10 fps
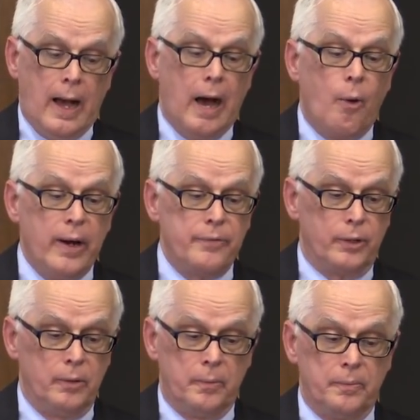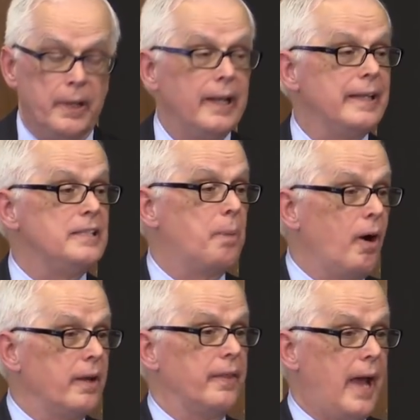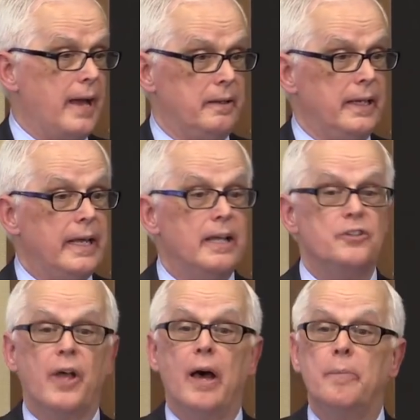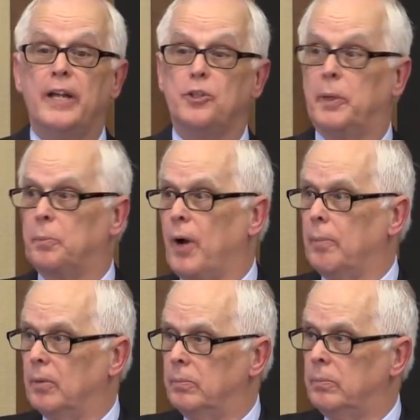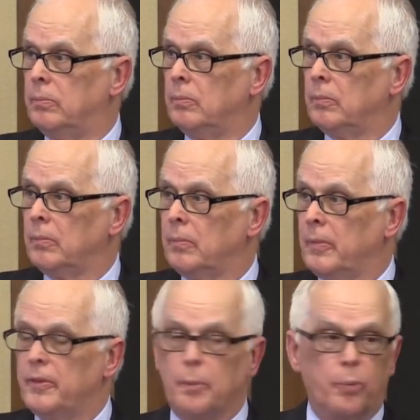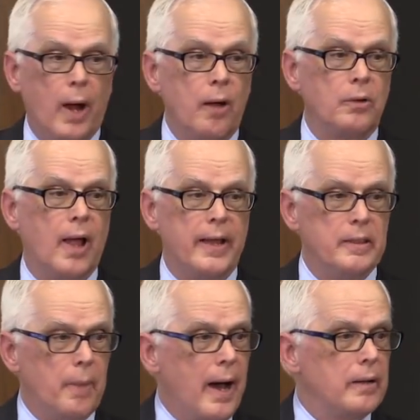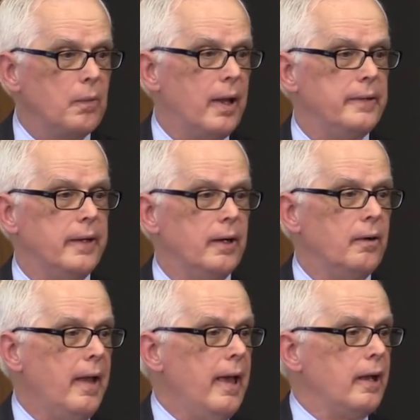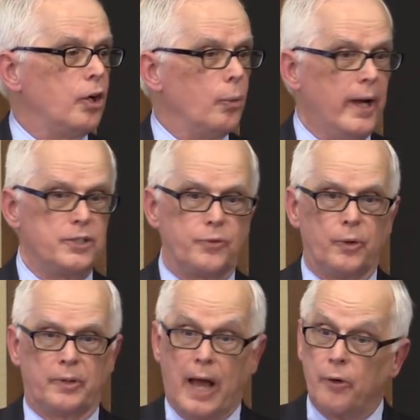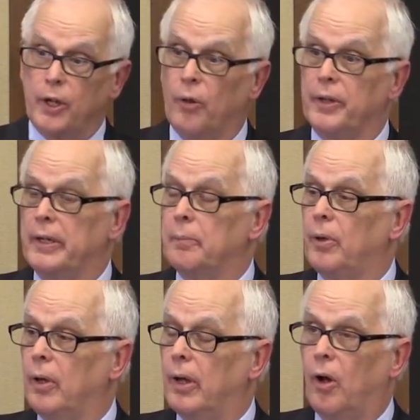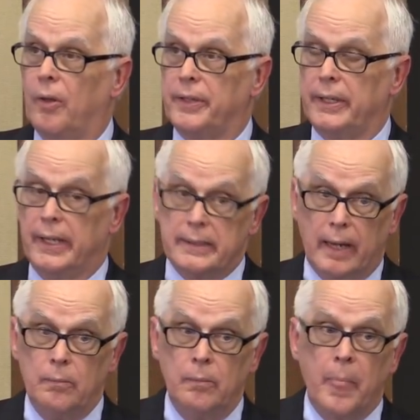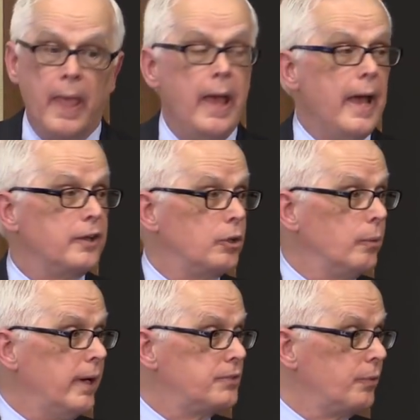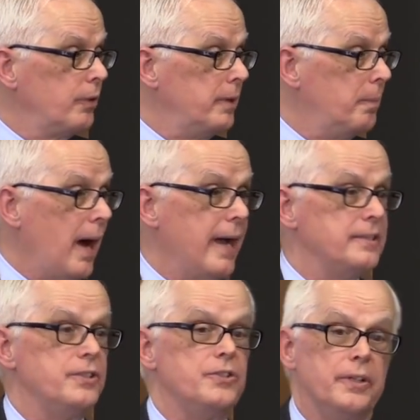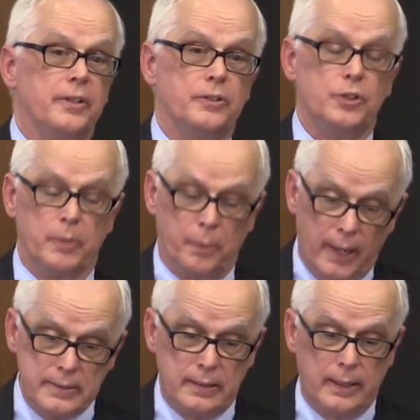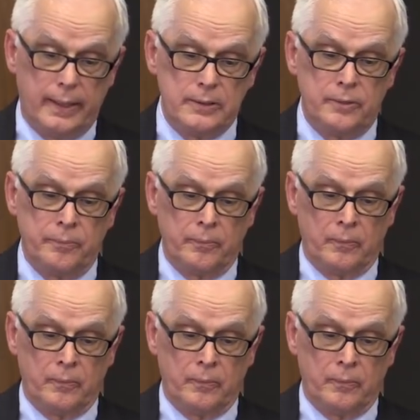However, at least part of that is a measurement problem. The brown line, the bottom line there, corrects for counting all the income and corrects for the biases in the consumer price index